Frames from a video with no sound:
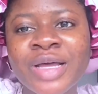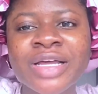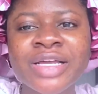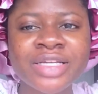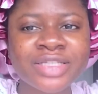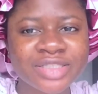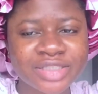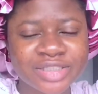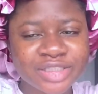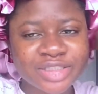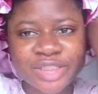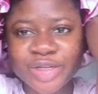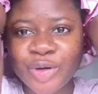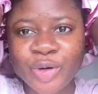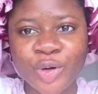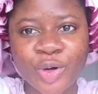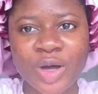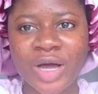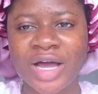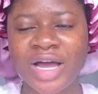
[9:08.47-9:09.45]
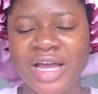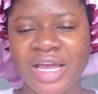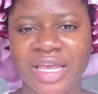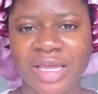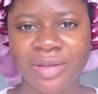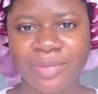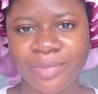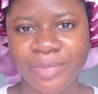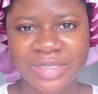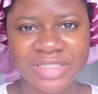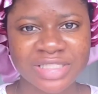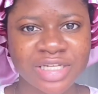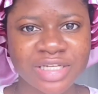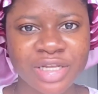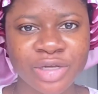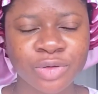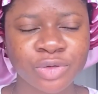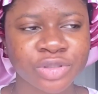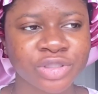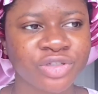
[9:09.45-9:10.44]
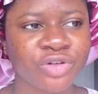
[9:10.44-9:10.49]
So I basically
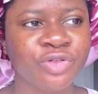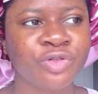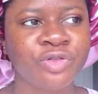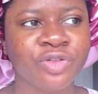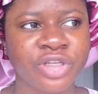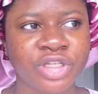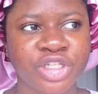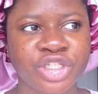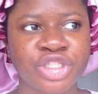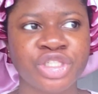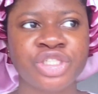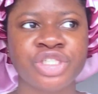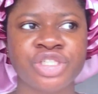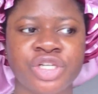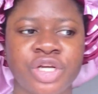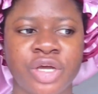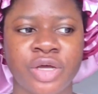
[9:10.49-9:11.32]
could not finish